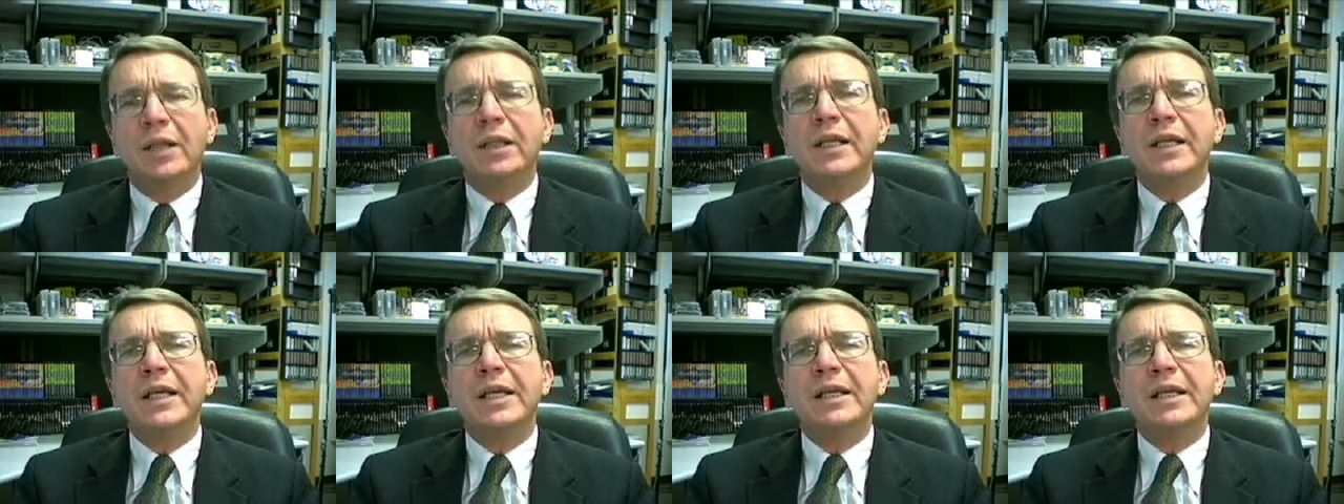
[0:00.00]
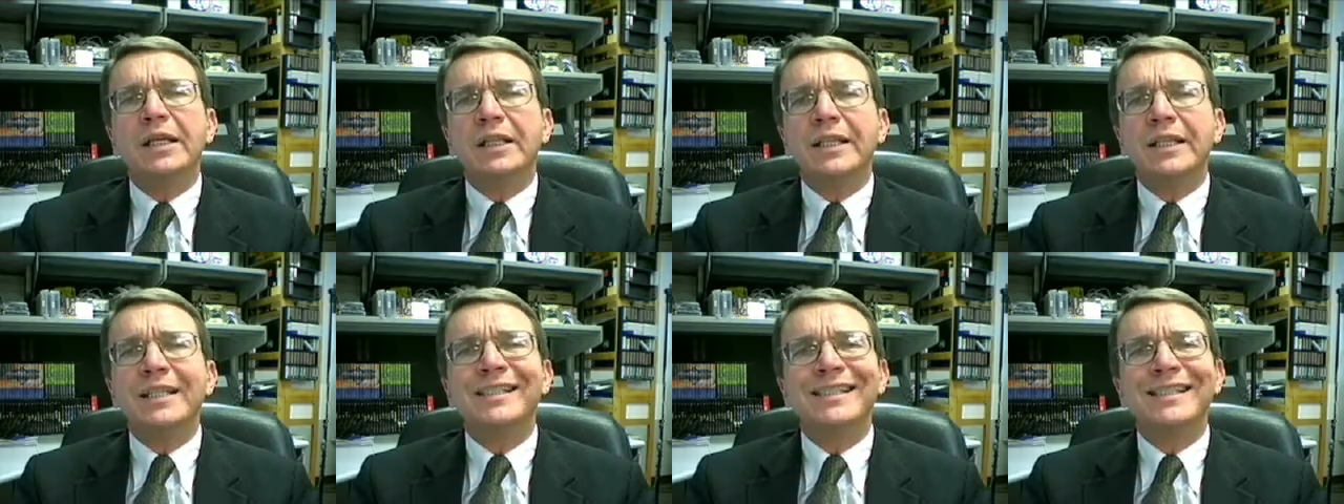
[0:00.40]
Lincoln
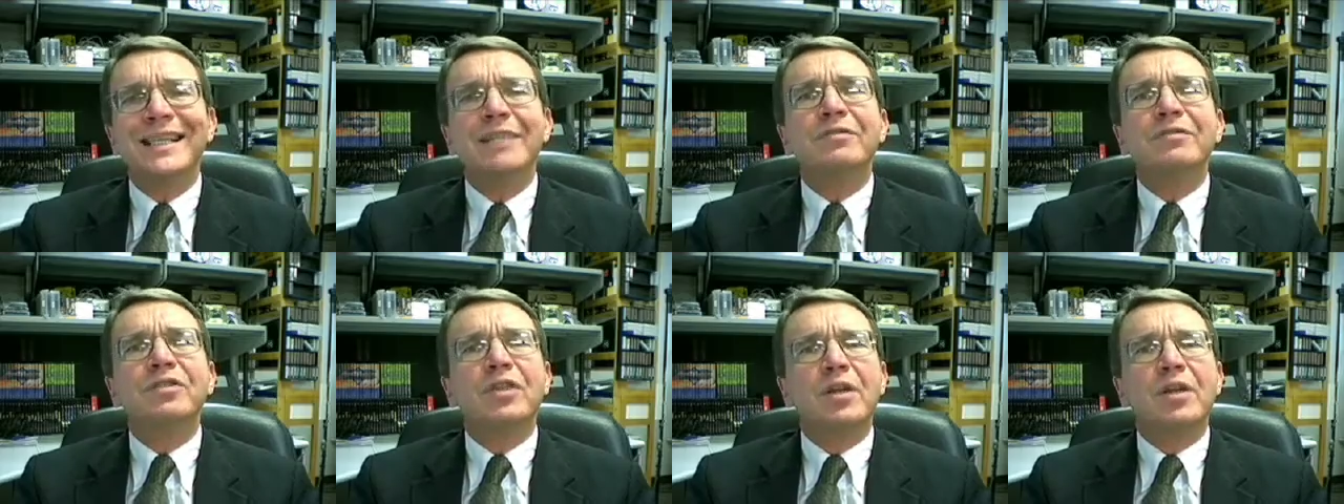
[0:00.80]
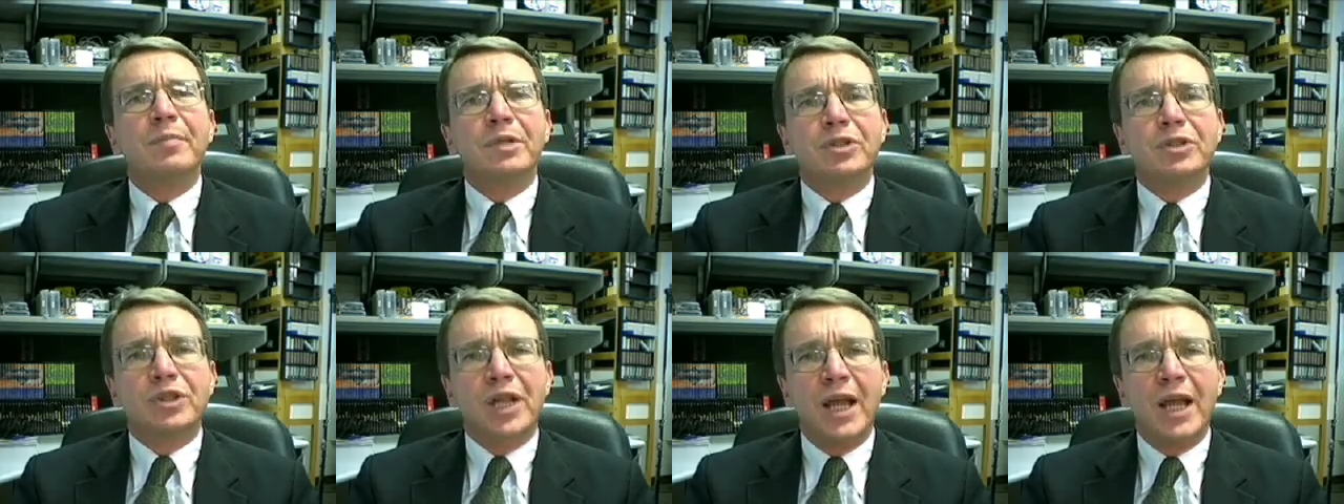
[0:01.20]
at least gives
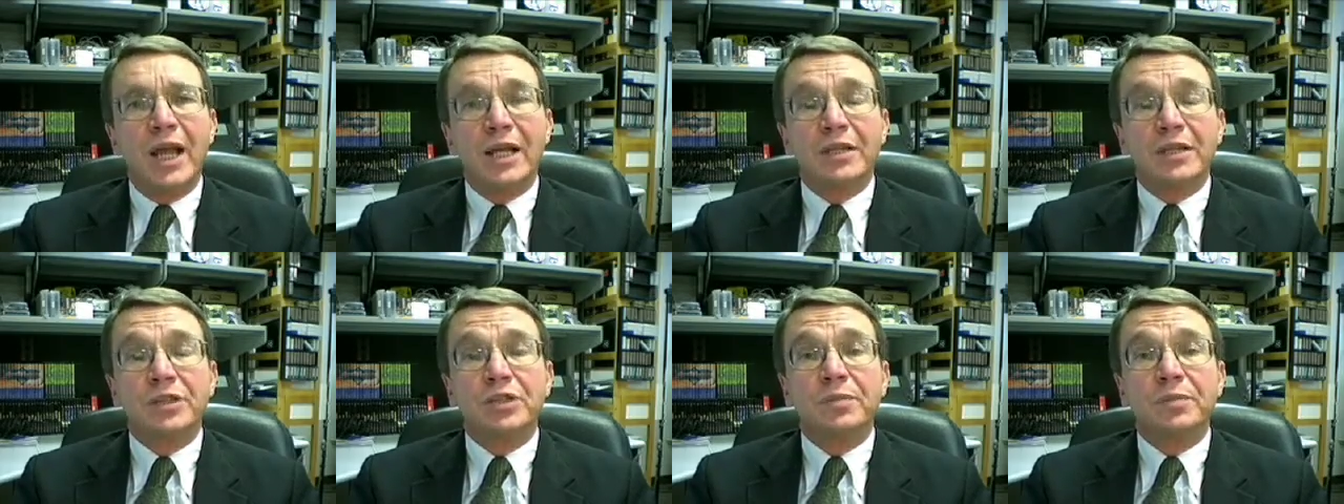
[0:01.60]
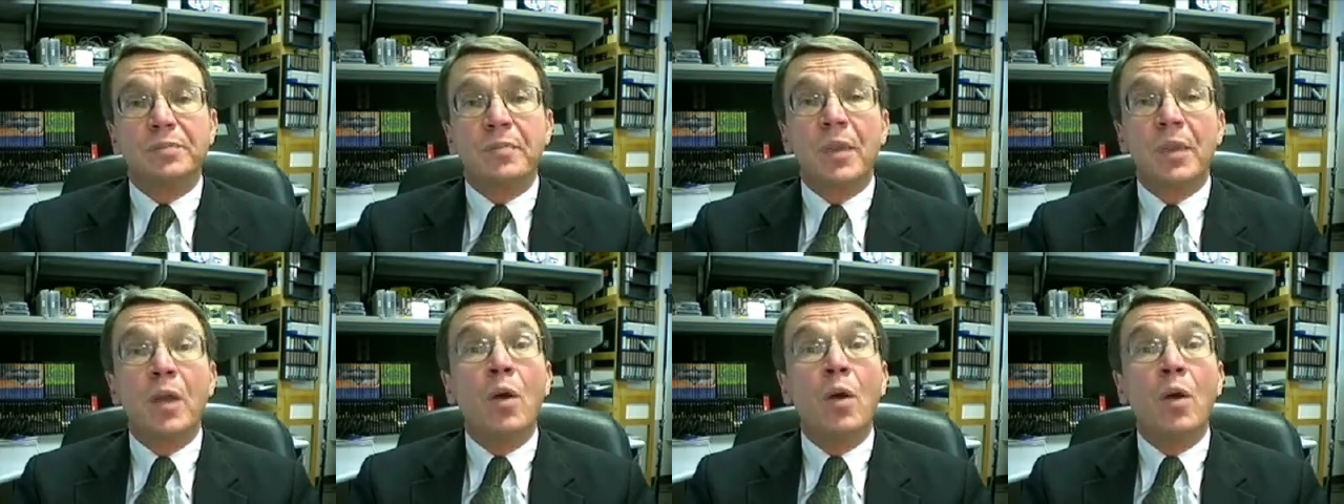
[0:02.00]
them a chance.